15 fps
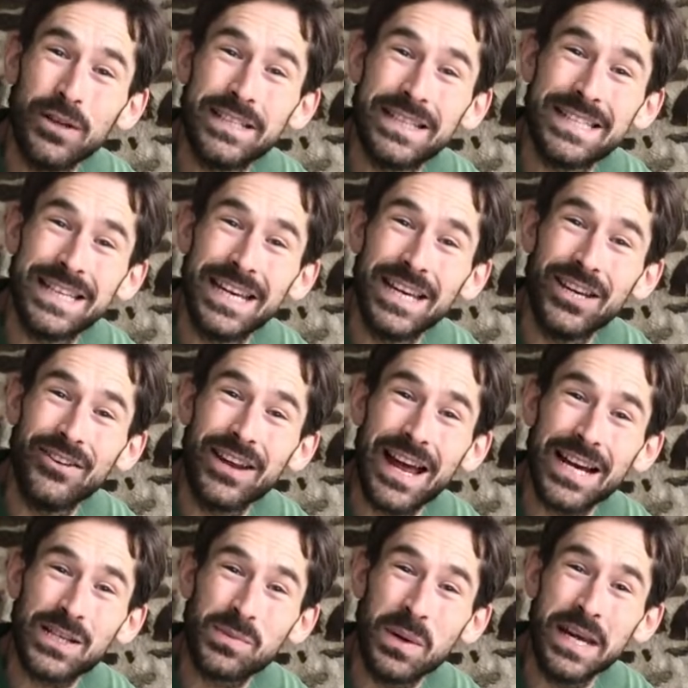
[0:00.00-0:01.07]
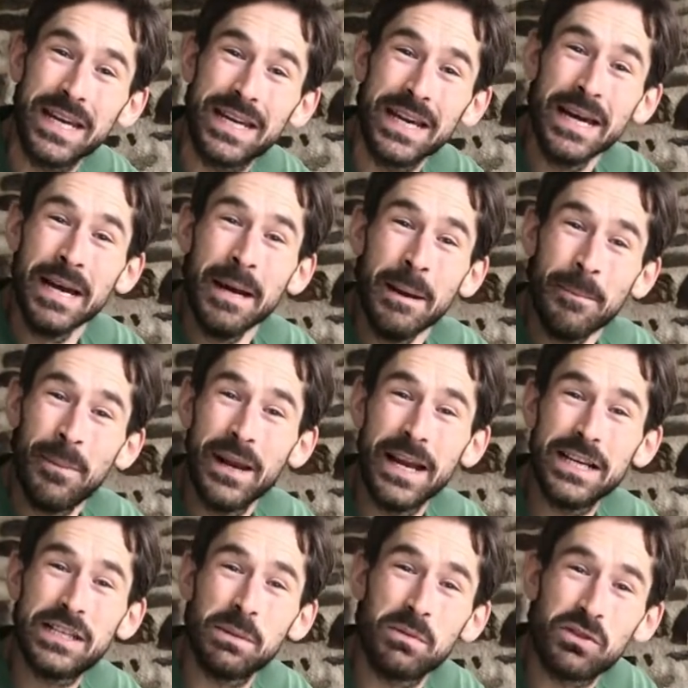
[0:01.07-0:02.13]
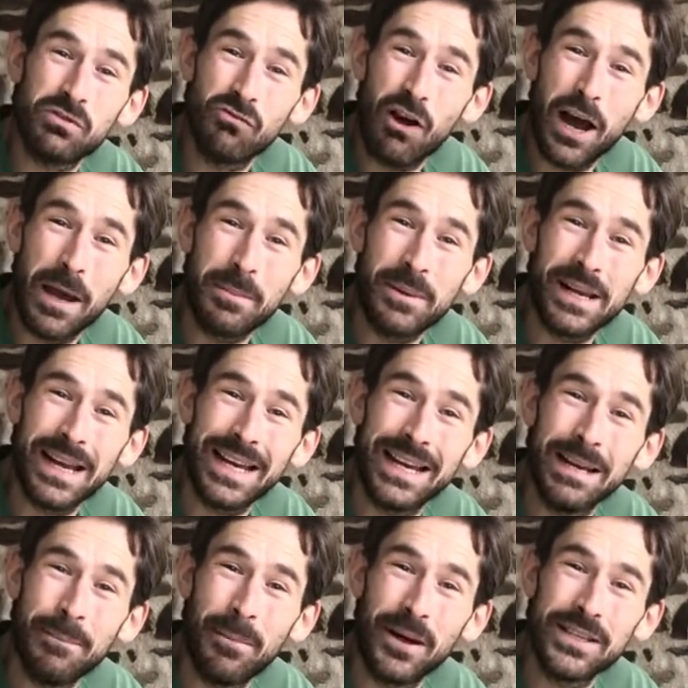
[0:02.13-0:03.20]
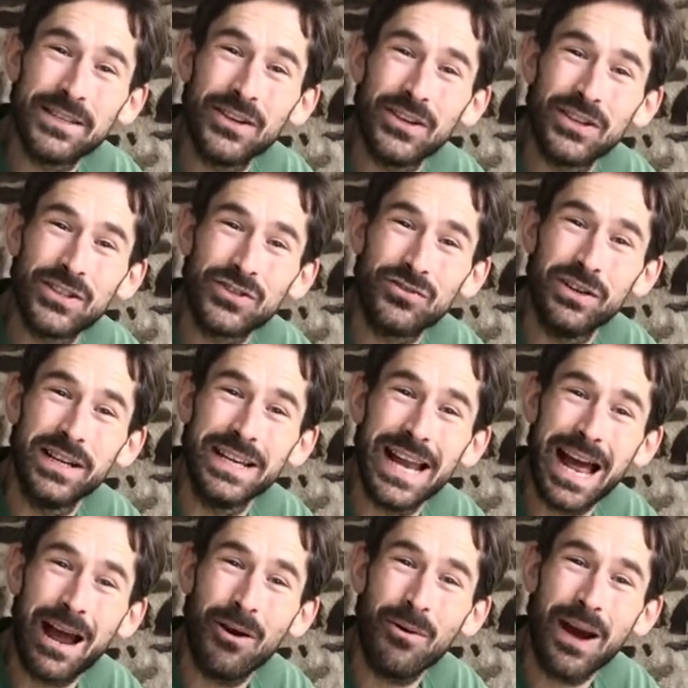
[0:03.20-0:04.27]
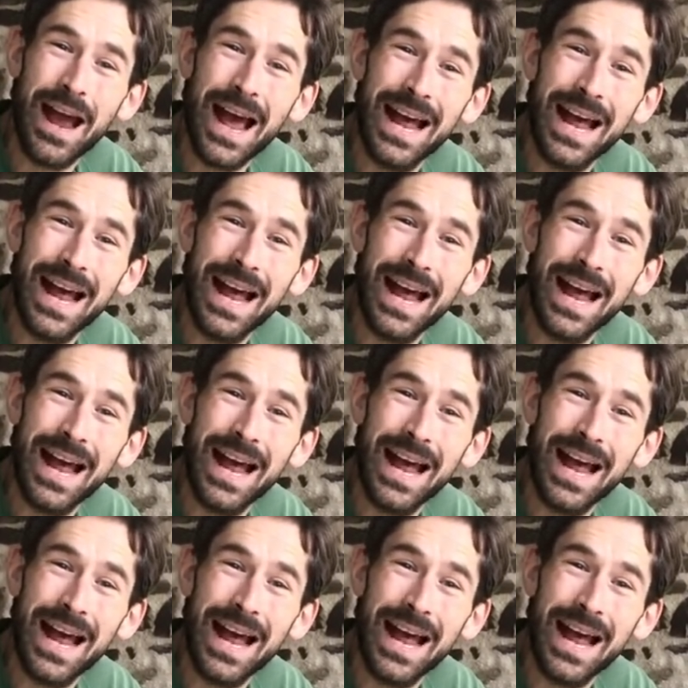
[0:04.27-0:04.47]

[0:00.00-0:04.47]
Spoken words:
to seeing you next week. Please subscribe, clicking the button on the screen now,